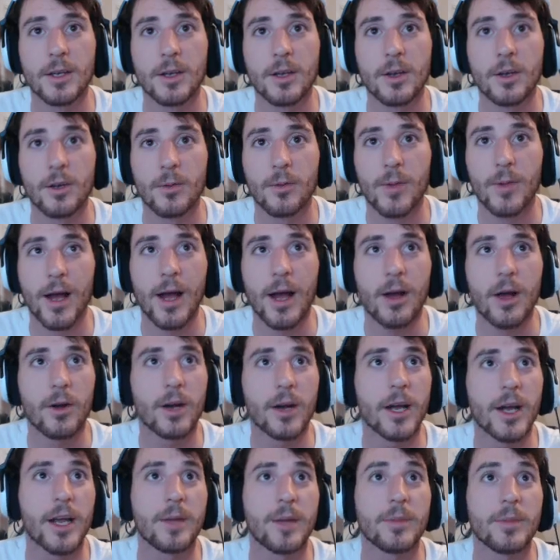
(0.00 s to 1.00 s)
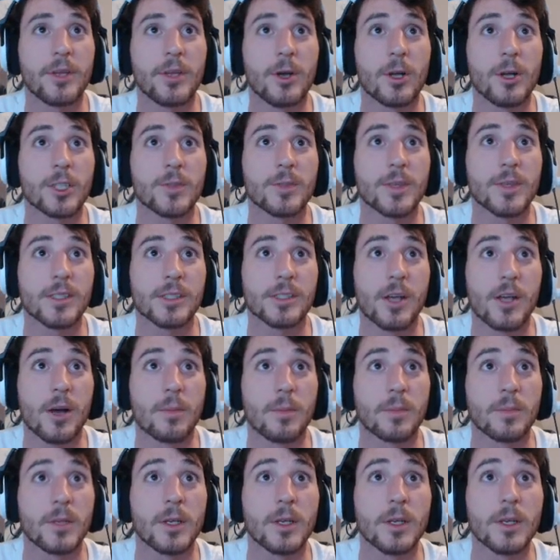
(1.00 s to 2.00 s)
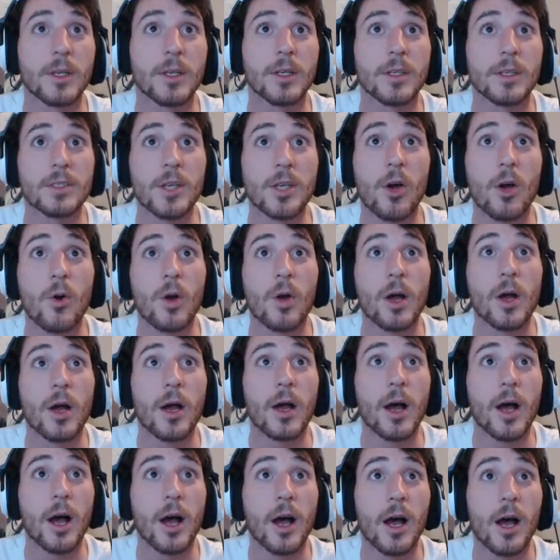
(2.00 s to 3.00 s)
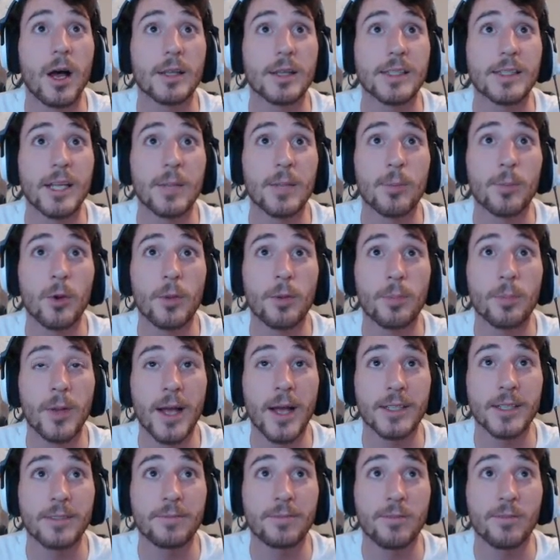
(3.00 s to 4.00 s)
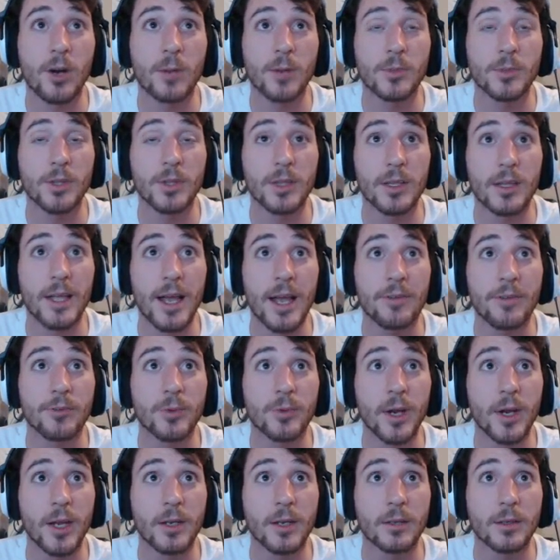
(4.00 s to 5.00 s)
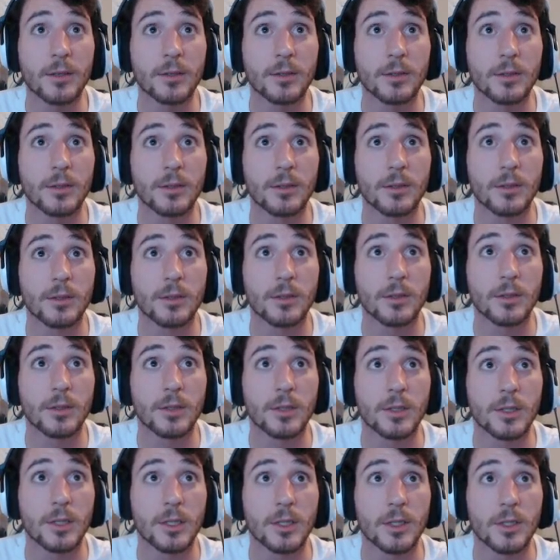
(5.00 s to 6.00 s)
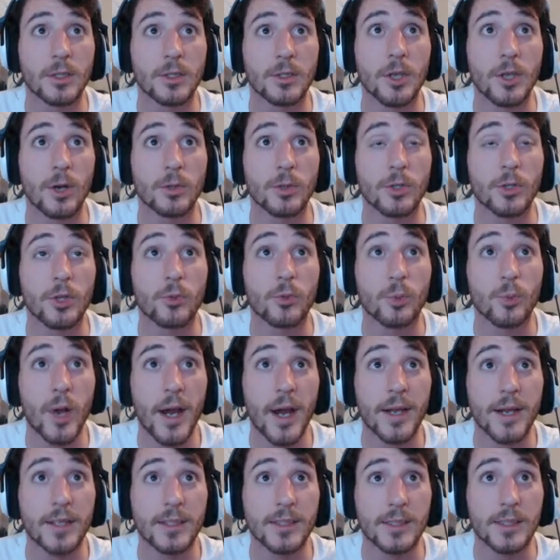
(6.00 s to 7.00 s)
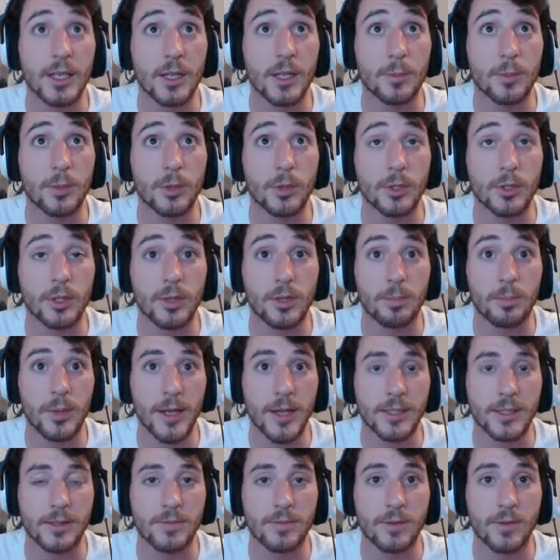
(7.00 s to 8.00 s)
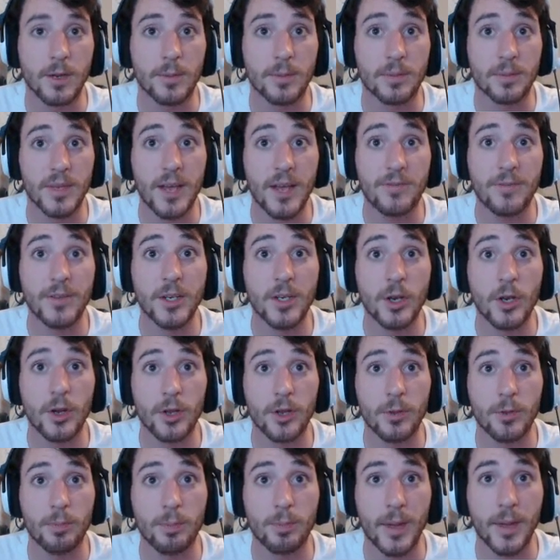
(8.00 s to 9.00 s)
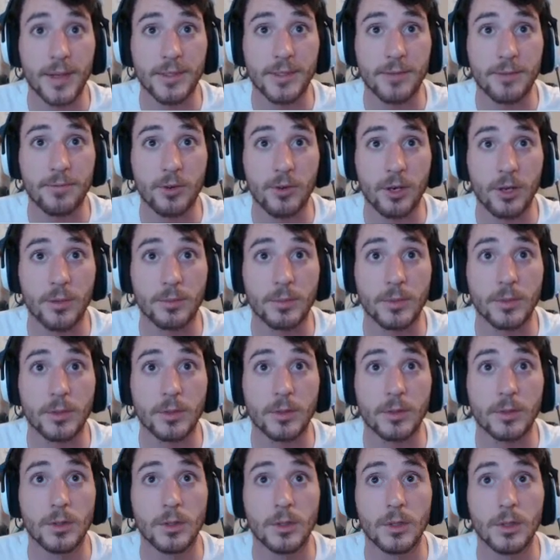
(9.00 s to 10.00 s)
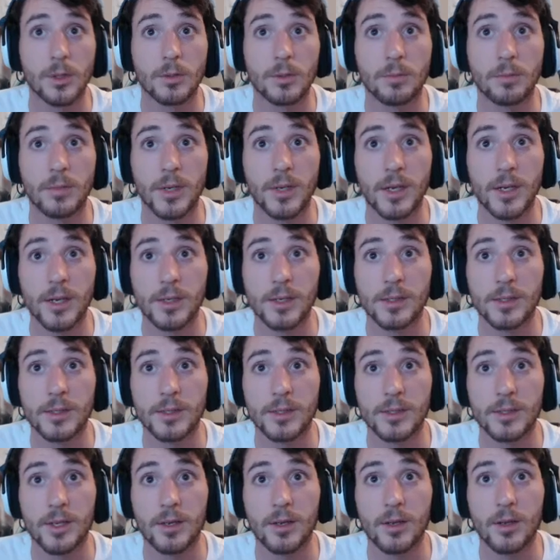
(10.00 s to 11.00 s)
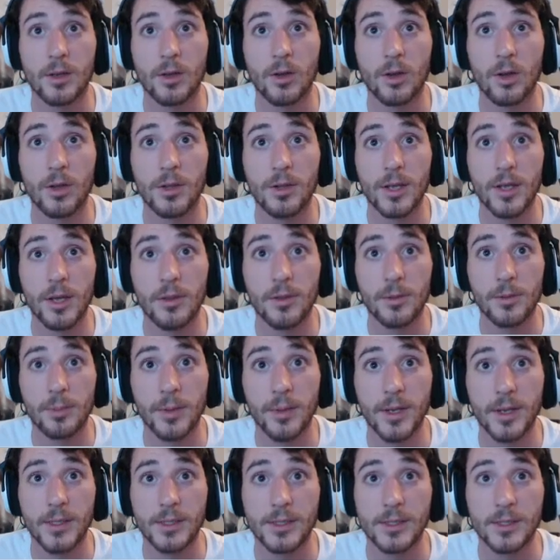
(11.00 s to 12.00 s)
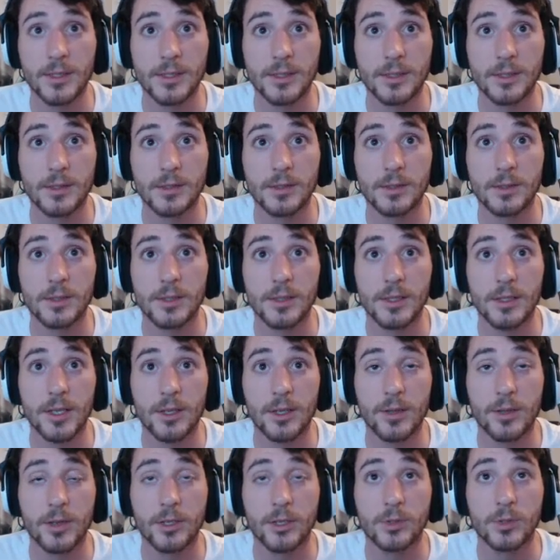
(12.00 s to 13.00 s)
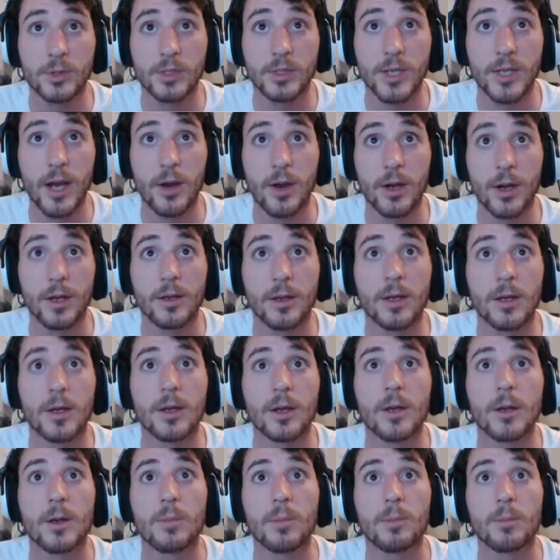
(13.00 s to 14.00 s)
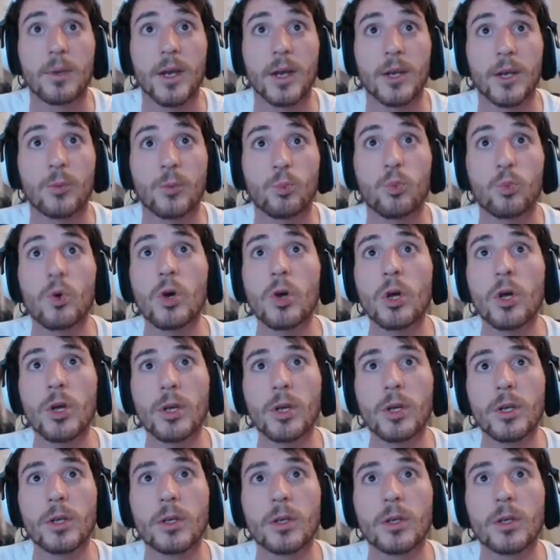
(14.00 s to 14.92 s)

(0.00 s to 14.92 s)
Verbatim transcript: wow, I am the ultimate scum. So, teleport plankton farm to the left, right? No, to the right is teleport to the plankton farm. Definitely go to the plankton farm. Because all the other places, those are scary. But I would